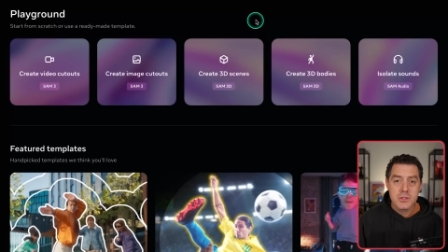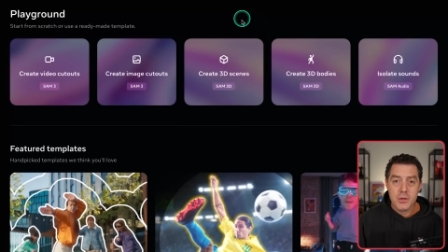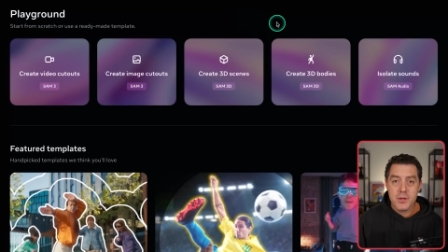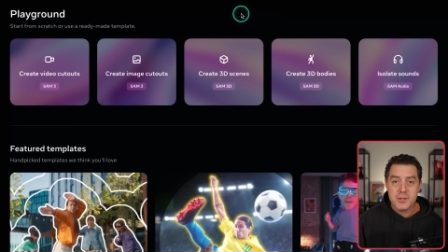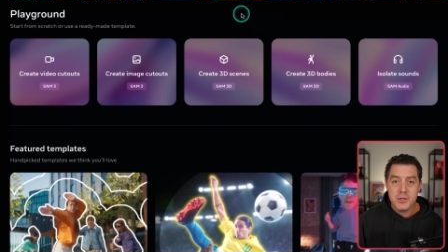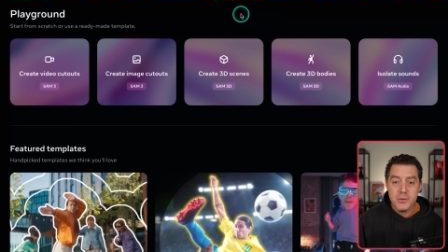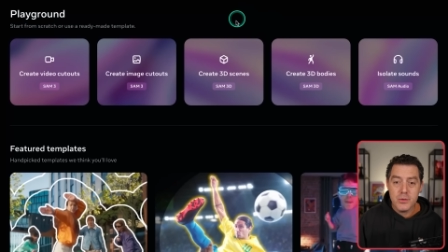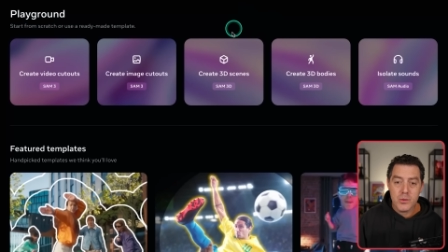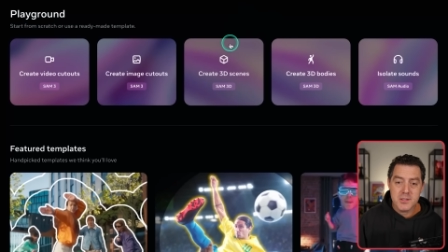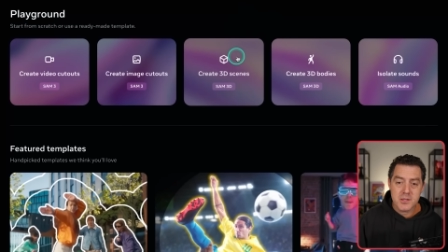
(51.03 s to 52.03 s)
So the two
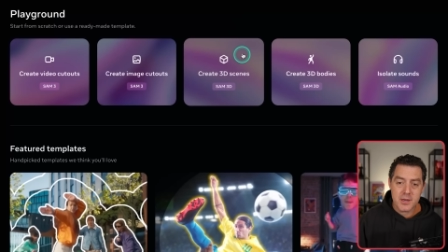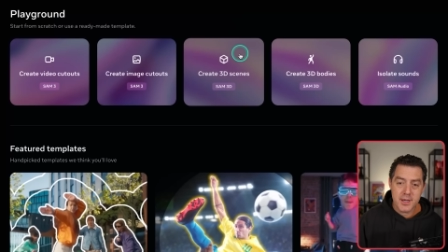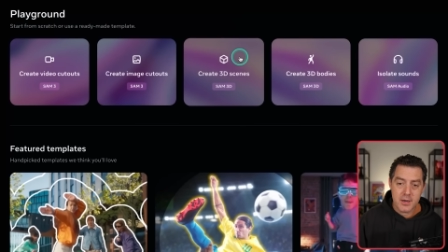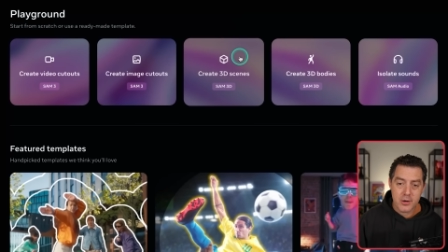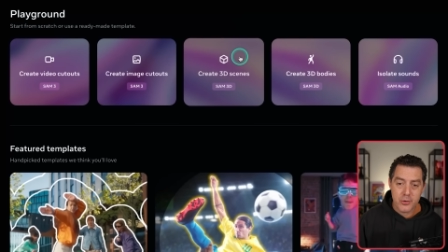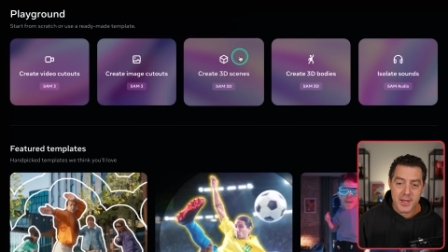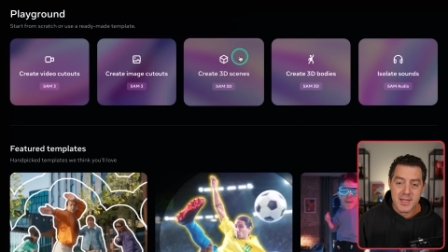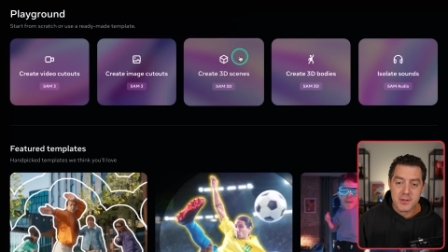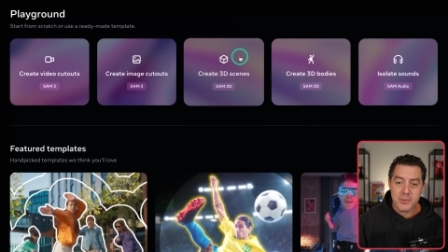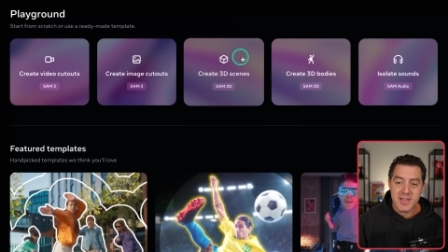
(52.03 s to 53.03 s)
new ones are here,
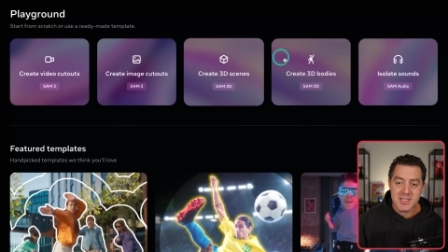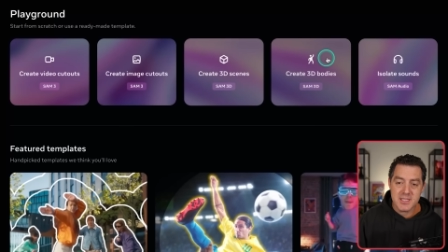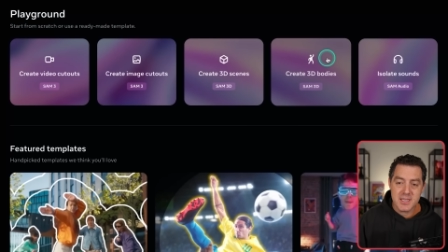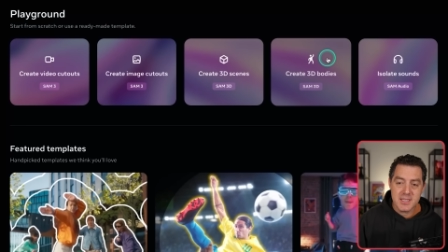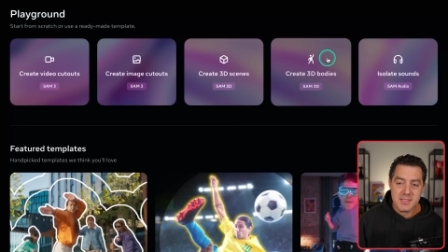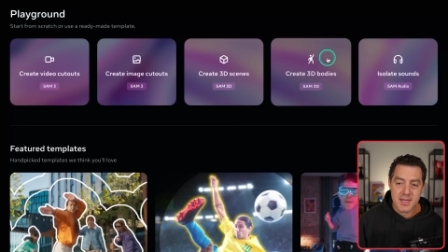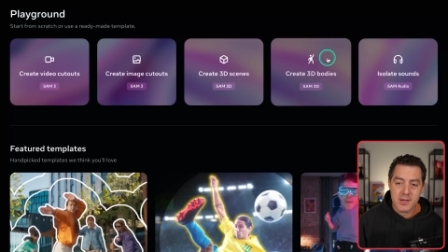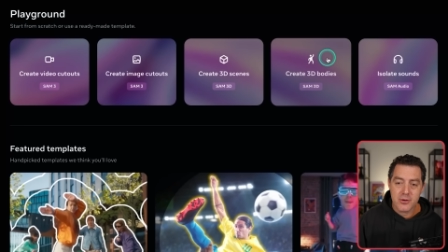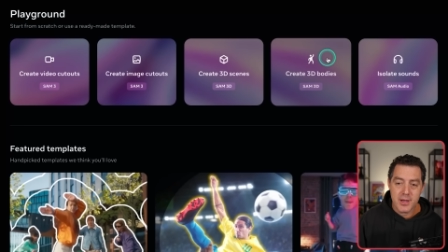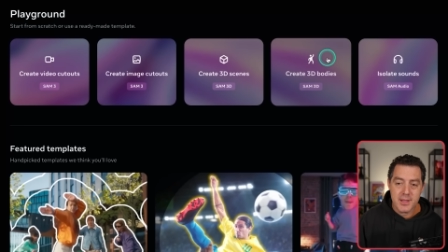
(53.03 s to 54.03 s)
create 3D scenes
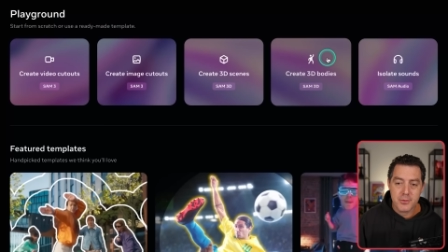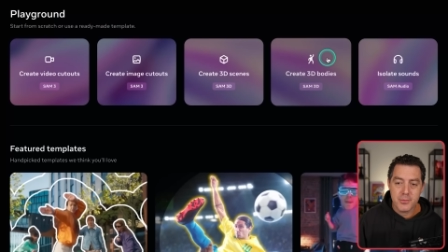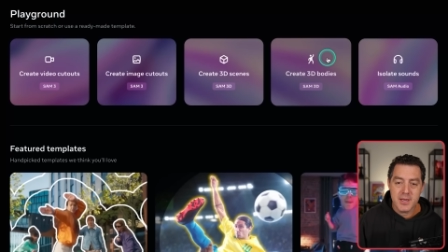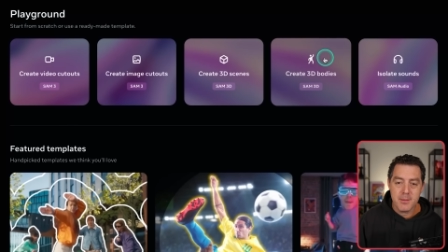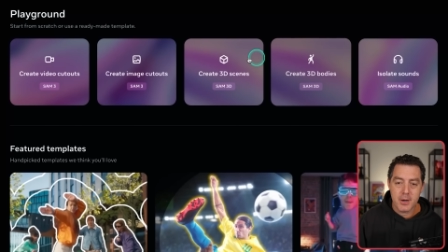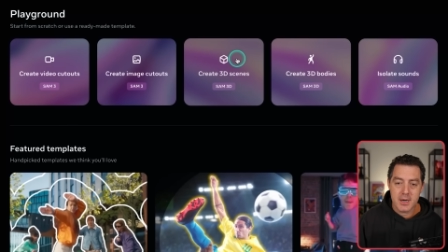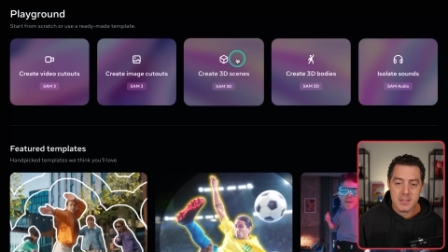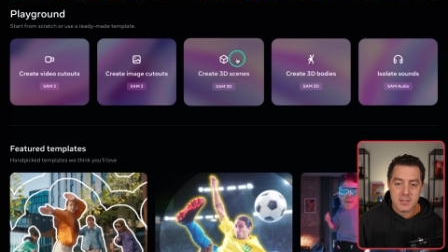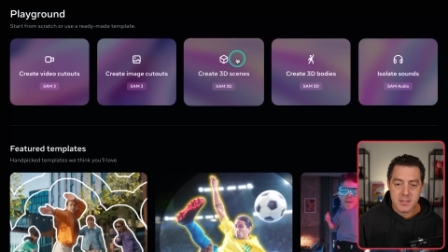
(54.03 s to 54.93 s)
and create 3D bodies.